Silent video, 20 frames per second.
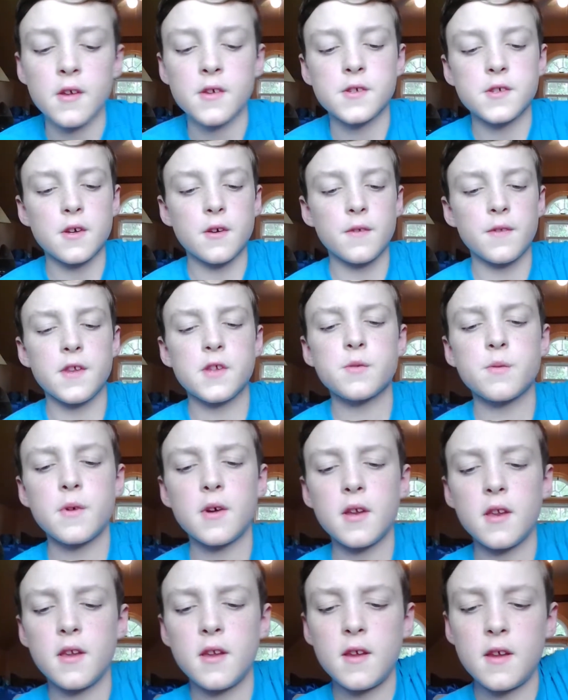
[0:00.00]
So this
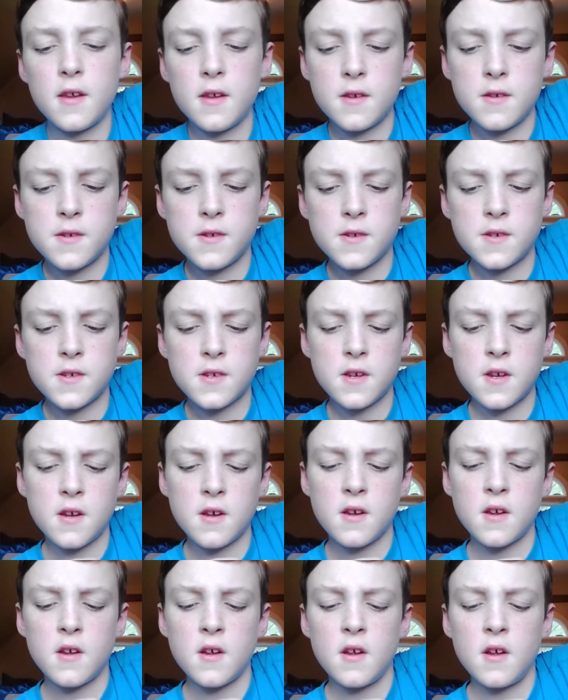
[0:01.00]
one is,
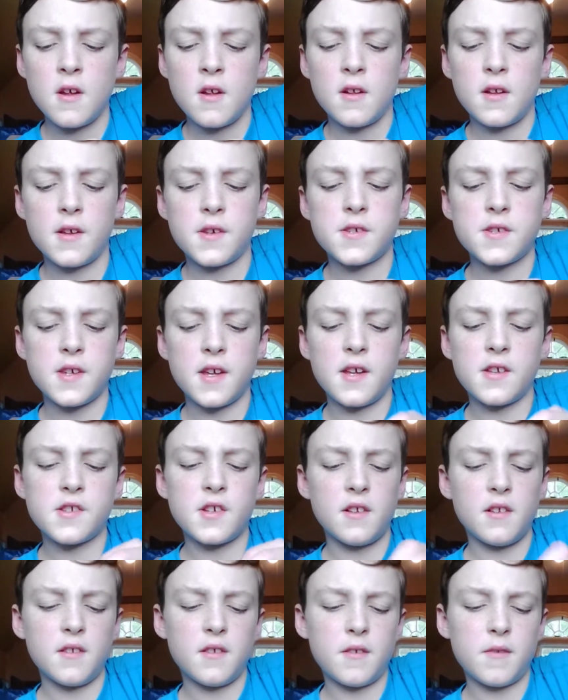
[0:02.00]
let's see, it's
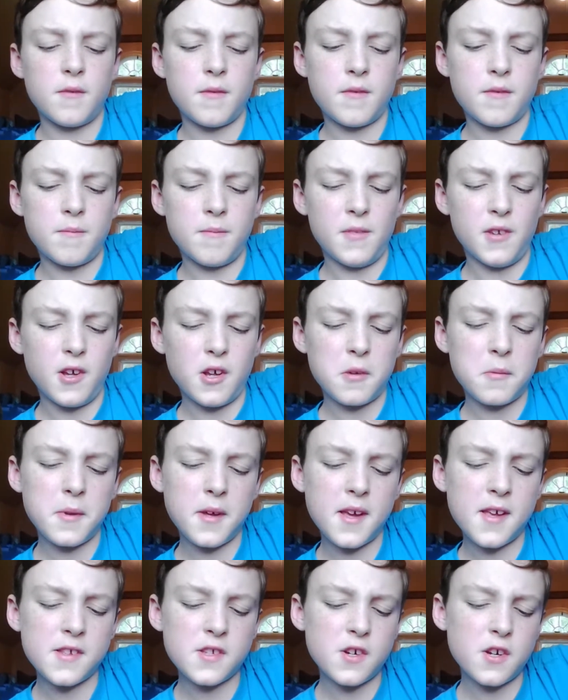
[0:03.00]
a little
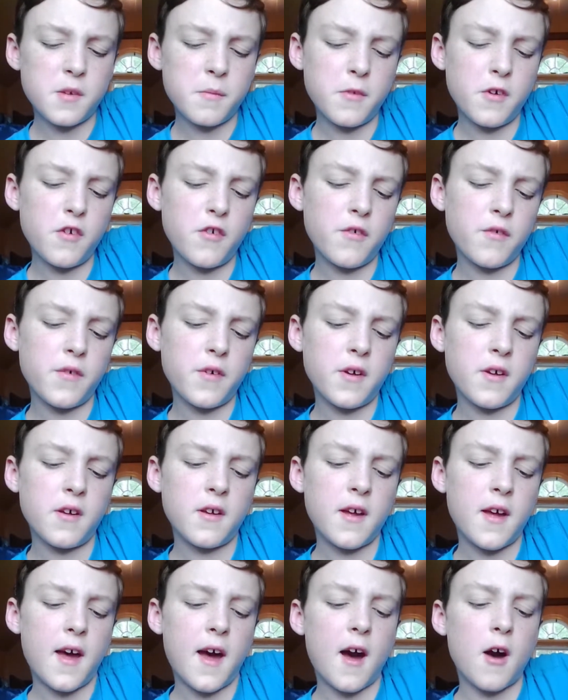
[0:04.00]
bit easier to move
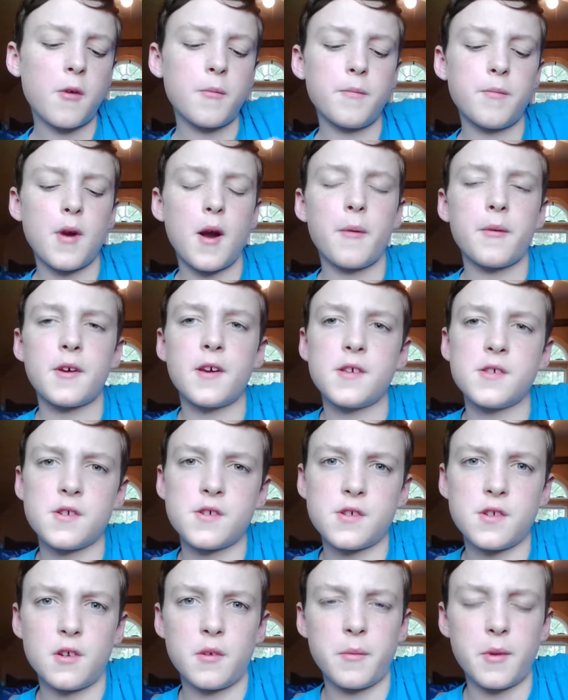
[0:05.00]
out, probably because
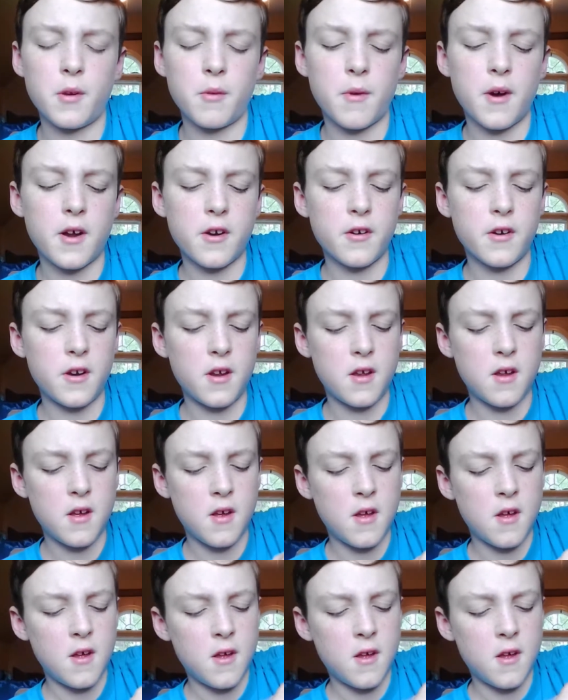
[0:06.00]
there's a little bit of water in it.